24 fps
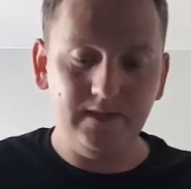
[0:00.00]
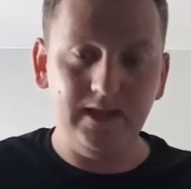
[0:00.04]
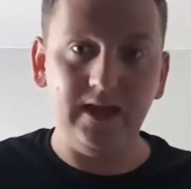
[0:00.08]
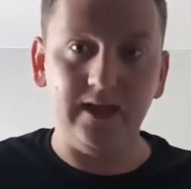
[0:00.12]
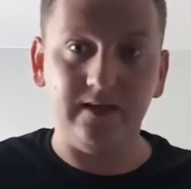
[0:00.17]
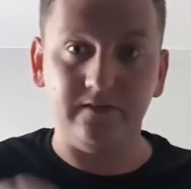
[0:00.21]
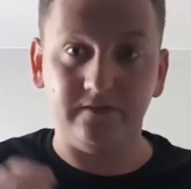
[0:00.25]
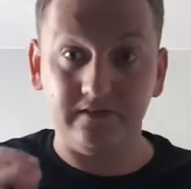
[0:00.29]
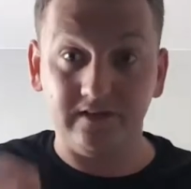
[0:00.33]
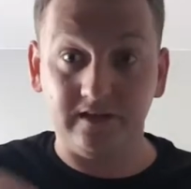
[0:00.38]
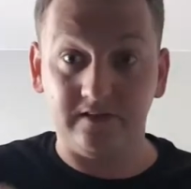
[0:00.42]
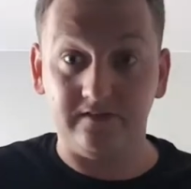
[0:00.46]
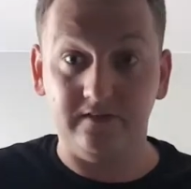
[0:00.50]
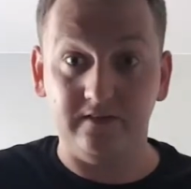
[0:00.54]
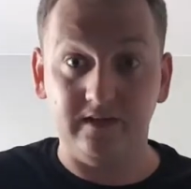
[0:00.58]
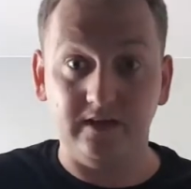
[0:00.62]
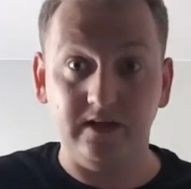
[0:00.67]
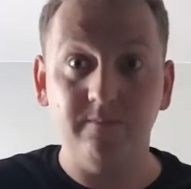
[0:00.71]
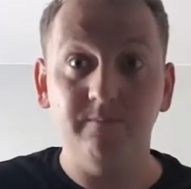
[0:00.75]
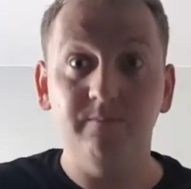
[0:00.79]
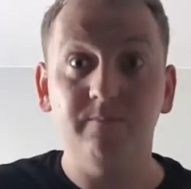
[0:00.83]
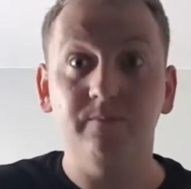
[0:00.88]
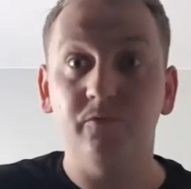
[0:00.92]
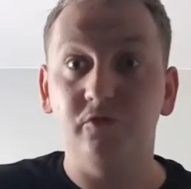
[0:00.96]
a
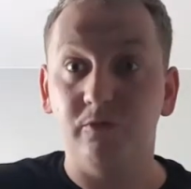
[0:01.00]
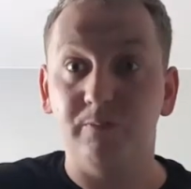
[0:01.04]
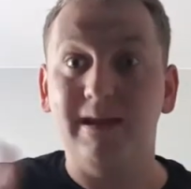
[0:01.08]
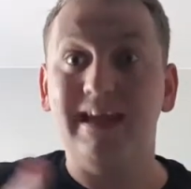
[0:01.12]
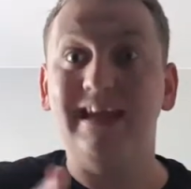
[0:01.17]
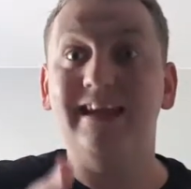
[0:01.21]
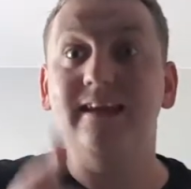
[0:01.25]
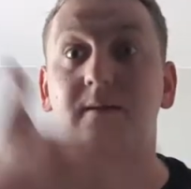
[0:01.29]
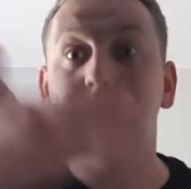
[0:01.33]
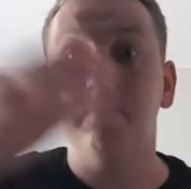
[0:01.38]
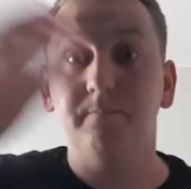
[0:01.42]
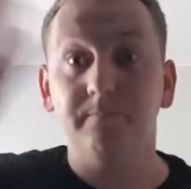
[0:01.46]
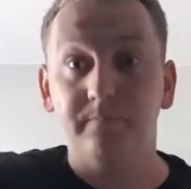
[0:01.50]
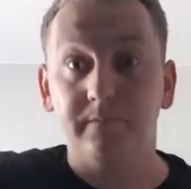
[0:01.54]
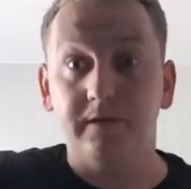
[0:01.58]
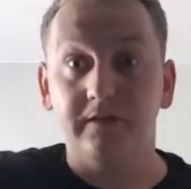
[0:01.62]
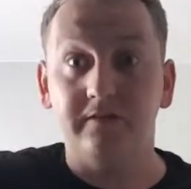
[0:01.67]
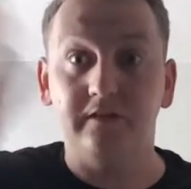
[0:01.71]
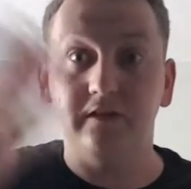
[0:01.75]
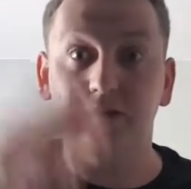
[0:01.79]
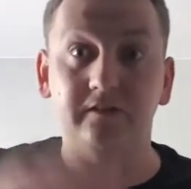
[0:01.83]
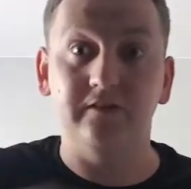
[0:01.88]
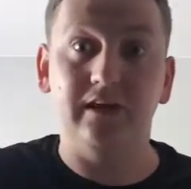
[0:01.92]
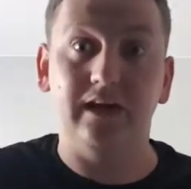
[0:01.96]
Saturday to make this
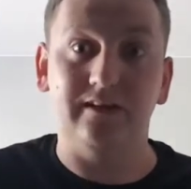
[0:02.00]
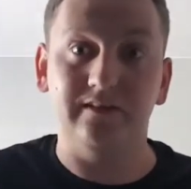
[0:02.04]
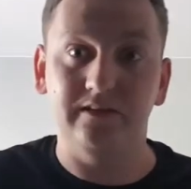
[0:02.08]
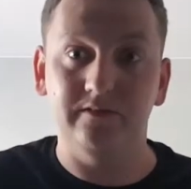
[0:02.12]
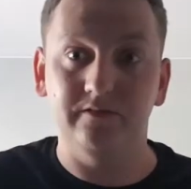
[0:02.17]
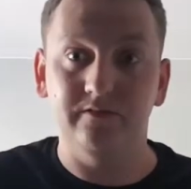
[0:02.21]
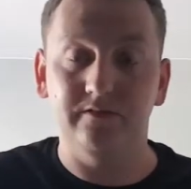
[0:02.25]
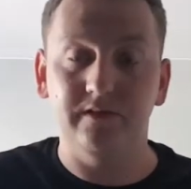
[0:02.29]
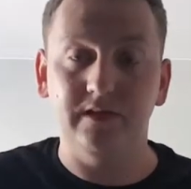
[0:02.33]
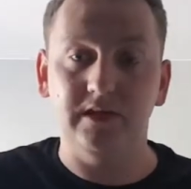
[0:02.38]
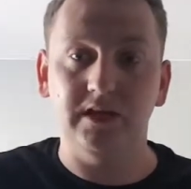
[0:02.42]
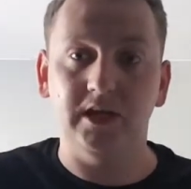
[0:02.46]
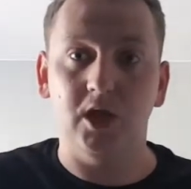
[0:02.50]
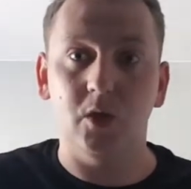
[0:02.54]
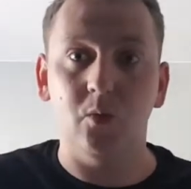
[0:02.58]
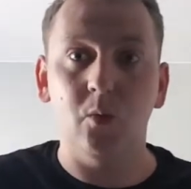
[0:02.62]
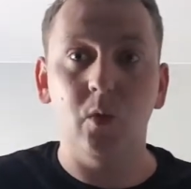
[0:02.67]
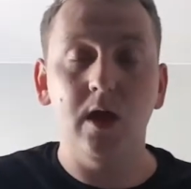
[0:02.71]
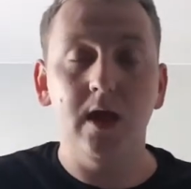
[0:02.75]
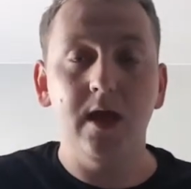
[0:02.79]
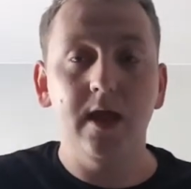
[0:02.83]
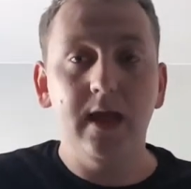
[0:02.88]
exact video,